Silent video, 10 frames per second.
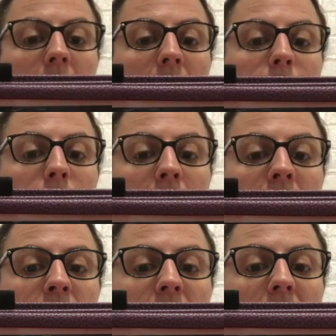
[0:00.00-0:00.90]
And
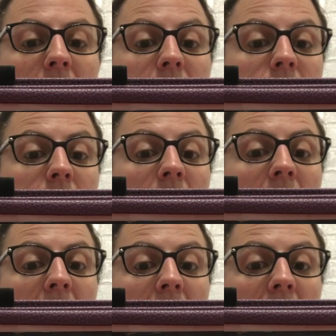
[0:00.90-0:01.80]
butterflies
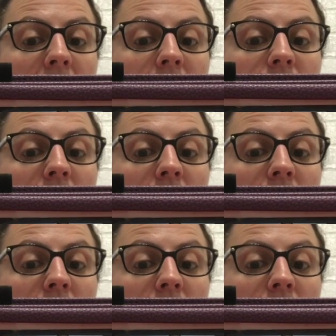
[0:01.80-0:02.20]
have